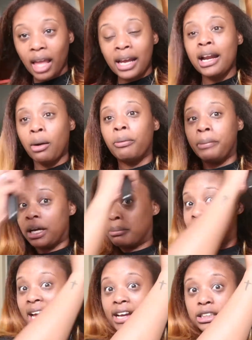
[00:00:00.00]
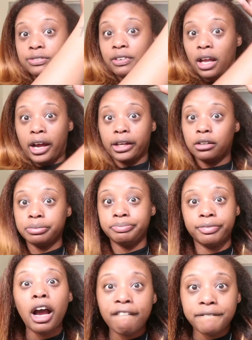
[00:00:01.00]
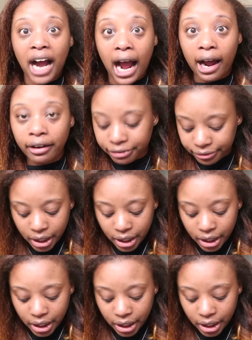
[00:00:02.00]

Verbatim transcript: And I would make them last for like five.